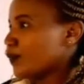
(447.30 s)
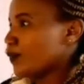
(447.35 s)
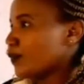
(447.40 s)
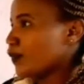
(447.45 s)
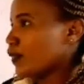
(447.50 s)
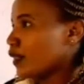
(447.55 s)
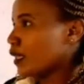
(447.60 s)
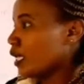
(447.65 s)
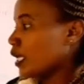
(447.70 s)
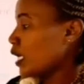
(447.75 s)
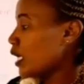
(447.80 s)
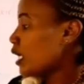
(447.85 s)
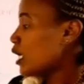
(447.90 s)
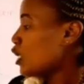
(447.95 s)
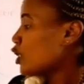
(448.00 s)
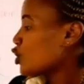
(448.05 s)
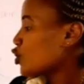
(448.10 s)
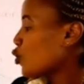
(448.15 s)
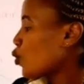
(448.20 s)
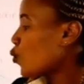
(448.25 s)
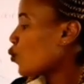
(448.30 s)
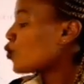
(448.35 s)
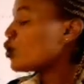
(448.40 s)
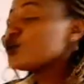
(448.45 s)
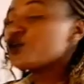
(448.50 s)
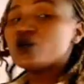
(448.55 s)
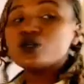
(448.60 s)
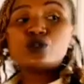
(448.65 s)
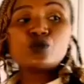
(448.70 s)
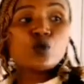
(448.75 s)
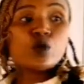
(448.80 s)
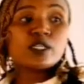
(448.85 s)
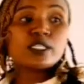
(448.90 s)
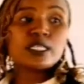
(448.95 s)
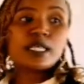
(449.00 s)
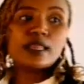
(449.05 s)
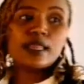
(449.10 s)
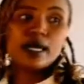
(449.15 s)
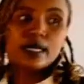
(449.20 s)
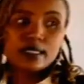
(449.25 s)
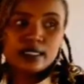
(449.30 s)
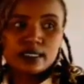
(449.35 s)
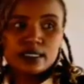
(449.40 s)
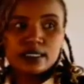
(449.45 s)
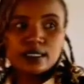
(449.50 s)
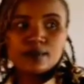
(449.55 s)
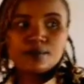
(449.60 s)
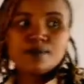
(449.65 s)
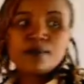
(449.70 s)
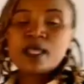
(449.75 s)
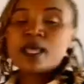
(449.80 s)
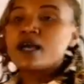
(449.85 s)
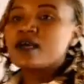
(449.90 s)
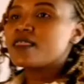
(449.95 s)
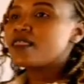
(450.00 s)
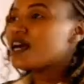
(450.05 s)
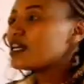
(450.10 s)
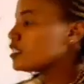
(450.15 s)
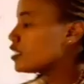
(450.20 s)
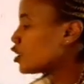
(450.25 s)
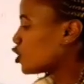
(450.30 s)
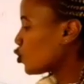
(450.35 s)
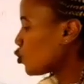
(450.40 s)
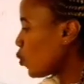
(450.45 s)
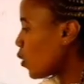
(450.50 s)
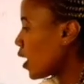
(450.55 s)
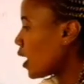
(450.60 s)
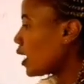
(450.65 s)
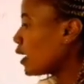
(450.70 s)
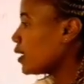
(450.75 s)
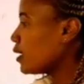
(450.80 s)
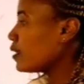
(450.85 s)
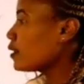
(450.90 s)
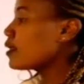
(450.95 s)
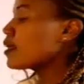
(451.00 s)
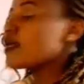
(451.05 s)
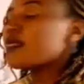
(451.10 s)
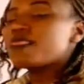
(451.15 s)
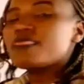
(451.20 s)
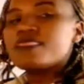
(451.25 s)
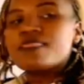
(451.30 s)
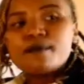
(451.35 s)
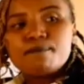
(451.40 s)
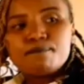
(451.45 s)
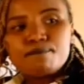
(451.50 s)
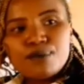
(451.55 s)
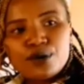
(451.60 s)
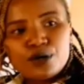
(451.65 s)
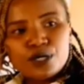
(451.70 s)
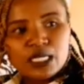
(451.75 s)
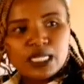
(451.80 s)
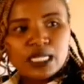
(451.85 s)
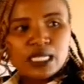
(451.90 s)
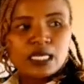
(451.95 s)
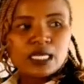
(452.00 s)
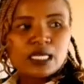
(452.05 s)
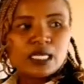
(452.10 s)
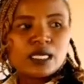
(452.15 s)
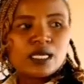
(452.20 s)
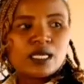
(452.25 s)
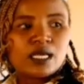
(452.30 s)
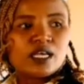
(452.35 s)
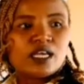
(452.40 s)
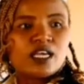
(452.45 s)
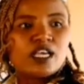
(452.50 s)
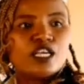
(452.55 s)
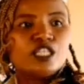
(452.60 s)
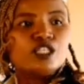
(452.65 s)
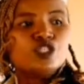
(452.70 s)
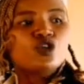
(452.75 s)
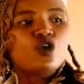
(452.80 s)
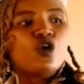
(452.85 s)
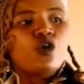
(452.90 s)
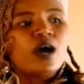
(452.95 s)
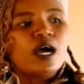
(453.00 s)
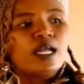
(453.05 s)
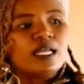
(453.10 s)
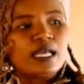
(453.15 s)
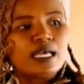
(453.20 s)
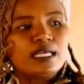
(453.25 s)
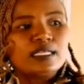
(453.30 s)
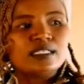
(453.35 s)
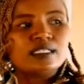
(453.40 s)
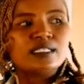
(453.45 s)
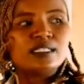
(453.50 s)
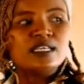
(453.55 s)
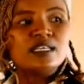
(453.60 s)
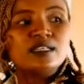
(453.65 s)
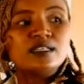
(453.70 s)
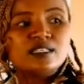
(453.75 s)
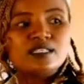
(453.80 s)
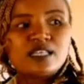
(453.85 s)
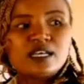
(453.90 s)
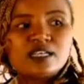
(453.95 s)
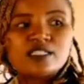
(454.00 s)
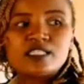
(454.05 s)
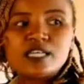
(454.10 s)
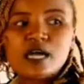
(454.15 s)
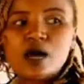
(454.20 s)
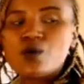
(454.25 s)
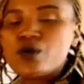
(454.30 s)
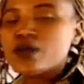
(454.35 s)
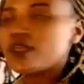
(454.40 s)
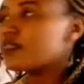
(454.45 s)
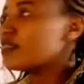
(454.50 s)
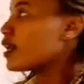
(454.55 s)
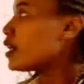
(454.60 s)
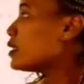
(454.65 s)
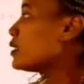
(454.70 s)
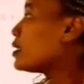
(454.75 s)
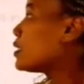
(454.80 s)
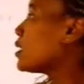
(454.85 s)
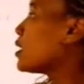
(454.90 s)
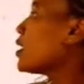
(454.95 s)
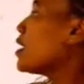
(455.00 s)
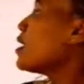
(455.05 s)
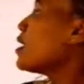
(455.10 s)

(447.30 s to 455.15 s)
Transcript: so we don't want that. That is why the body is organized in such a way that there will